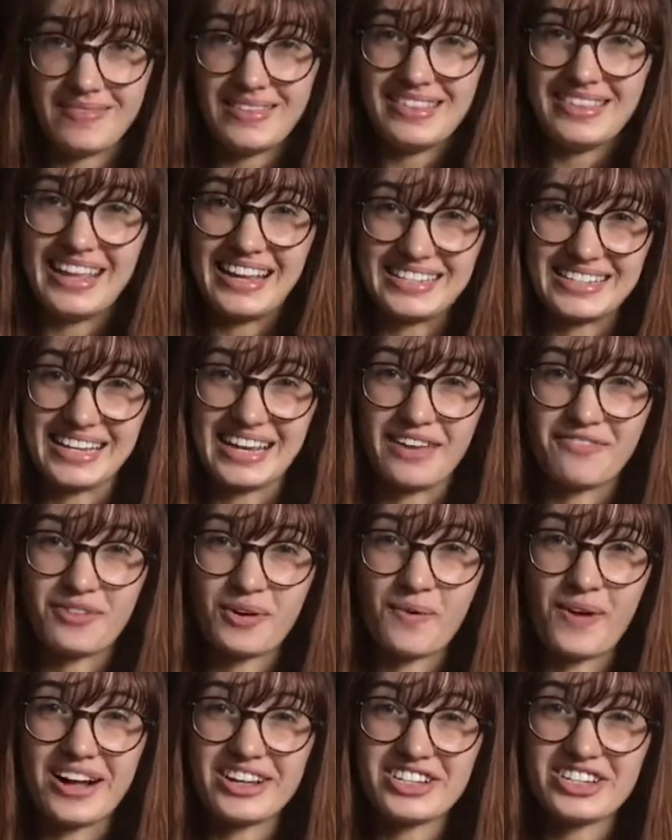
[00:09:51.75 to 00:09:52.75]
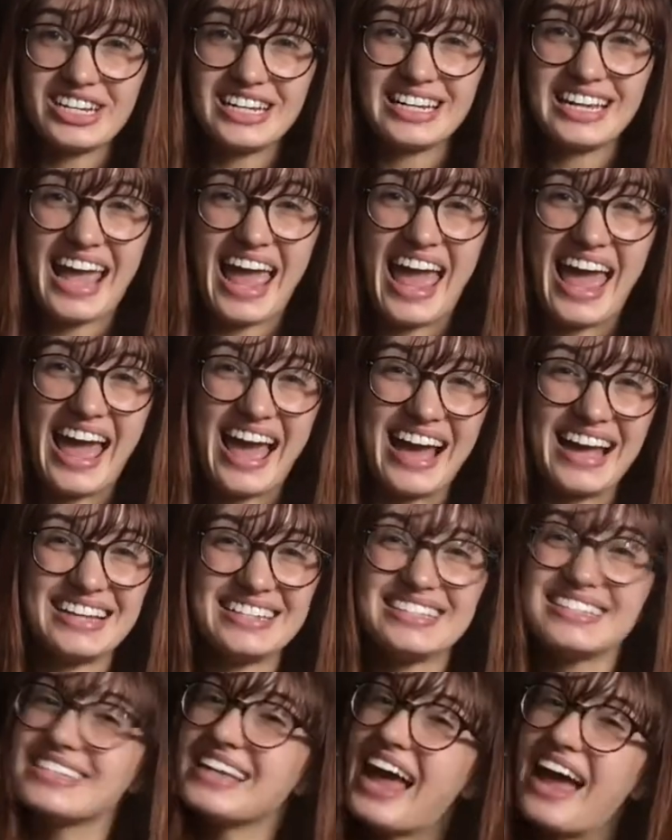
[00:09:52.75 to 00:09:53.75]
Thanks again for watching,
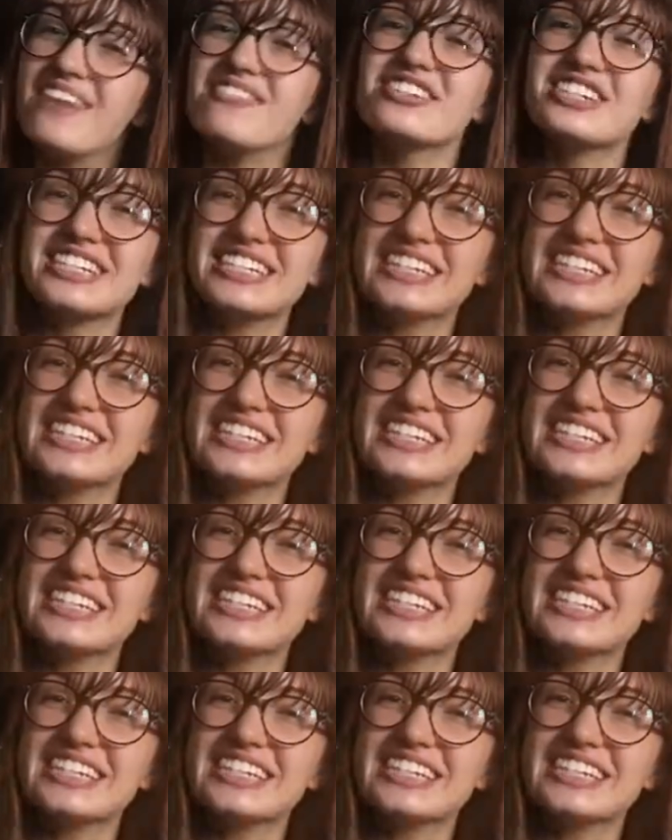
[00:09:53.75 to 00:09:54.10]
and have a good